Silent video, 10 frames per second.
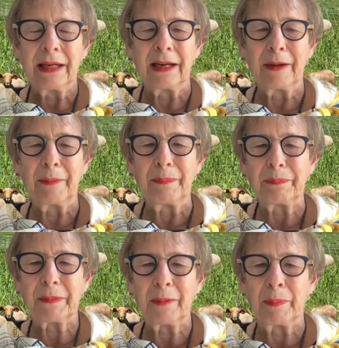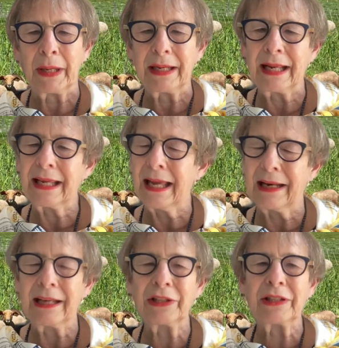Um, but again,
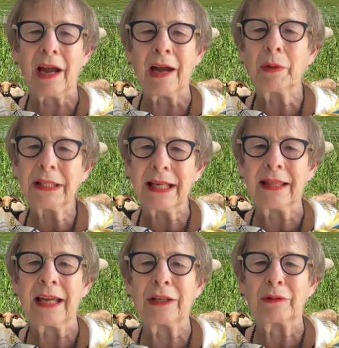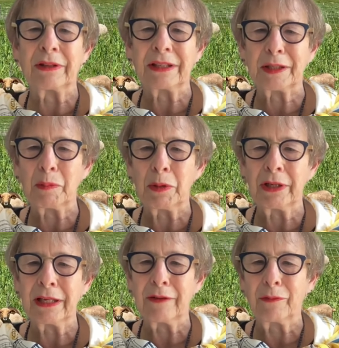I just I want to say thank you to this
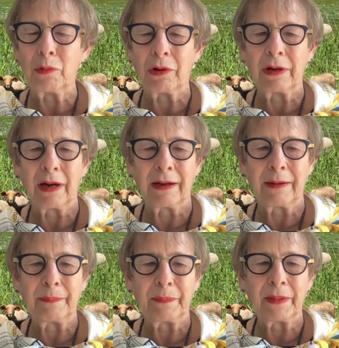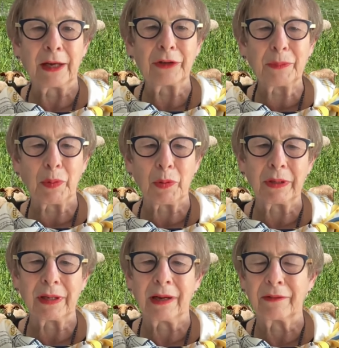community for um, their
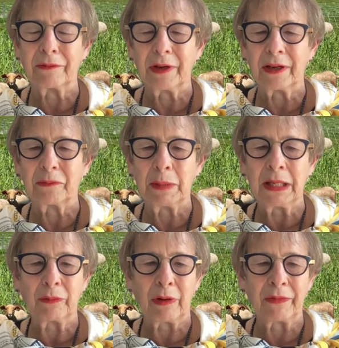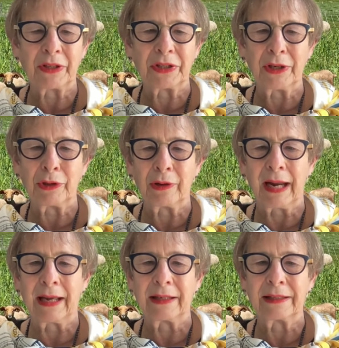support of of me throughout this year
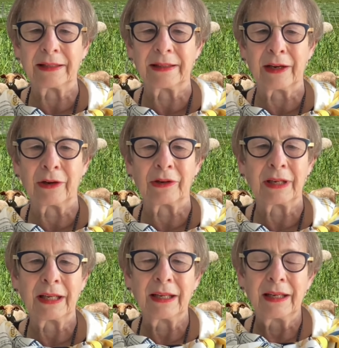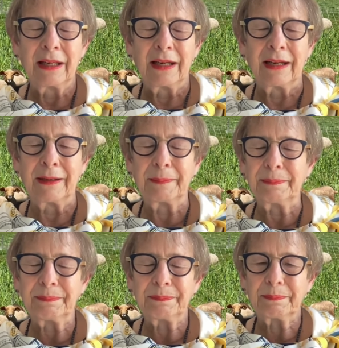and their
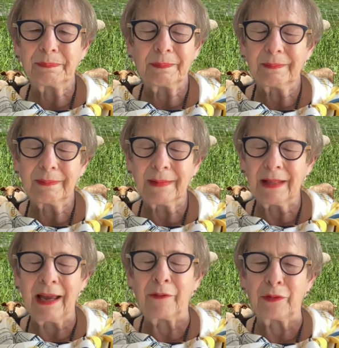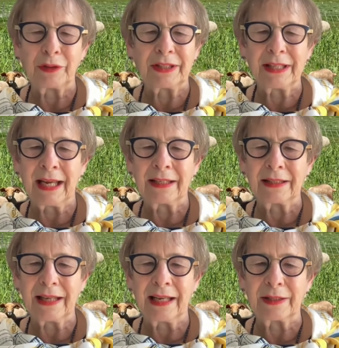um, efforts
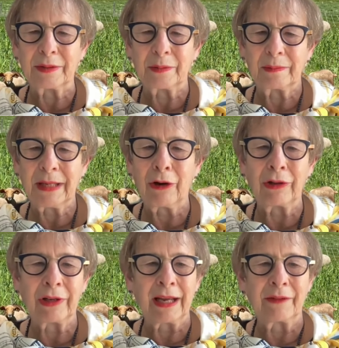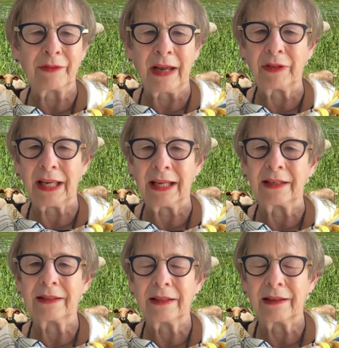as as Carol and I have
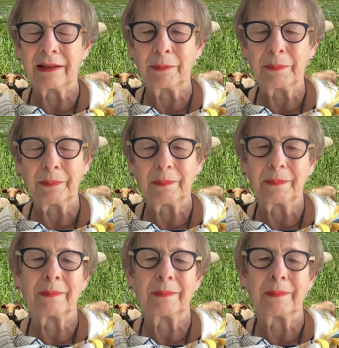navigated um,